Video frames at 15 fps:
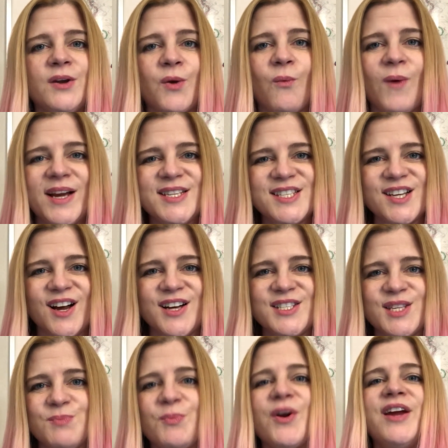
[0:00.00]
in a white
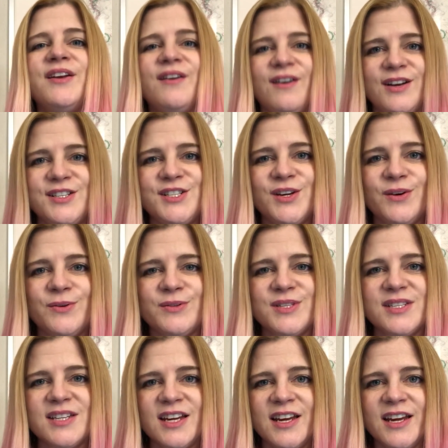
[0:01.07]
sauce spread on
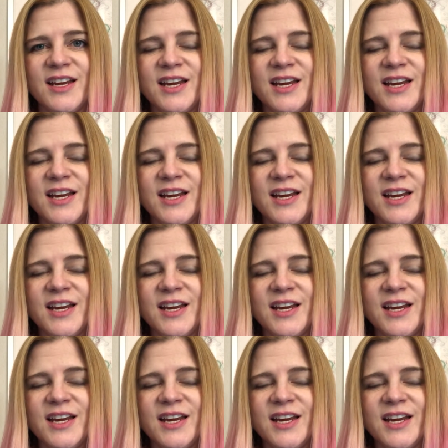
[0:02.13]
toast,